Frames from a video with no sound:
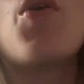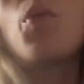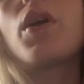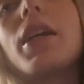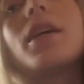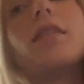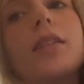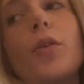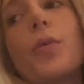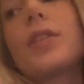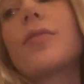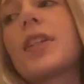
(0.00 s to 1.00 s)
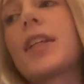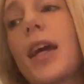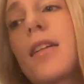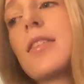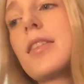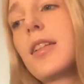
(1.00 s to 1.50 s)
one it is. I always
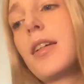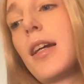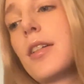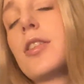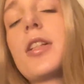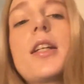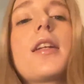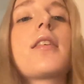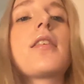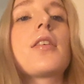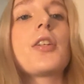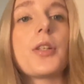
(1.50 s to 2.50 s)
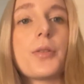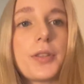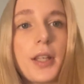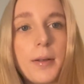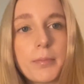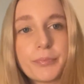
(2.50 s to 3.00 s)
forget to actually use
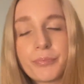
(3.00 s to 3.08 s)
it.